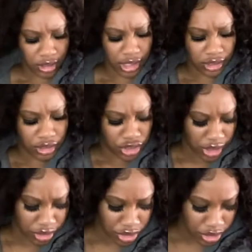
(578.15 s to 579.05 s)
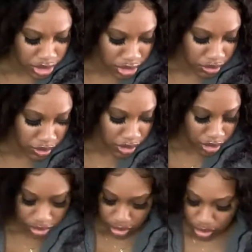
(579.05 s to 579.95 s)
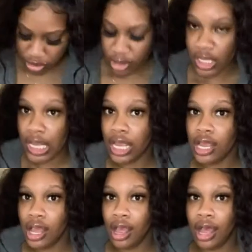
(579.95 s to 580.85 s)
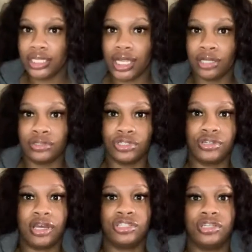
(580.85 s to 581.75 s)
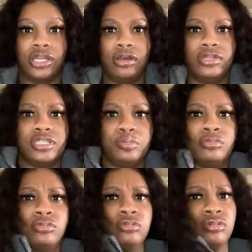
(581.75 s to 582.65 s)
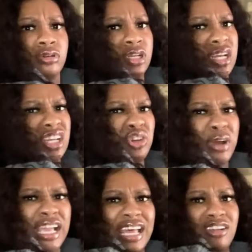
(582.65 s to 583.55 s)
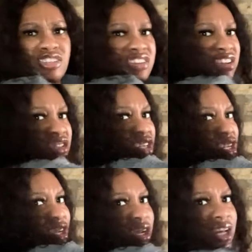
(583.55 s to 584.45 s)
Ain't it a drawstring somewhere? I thought it was a drawstring on this. You ain't got no drawstring?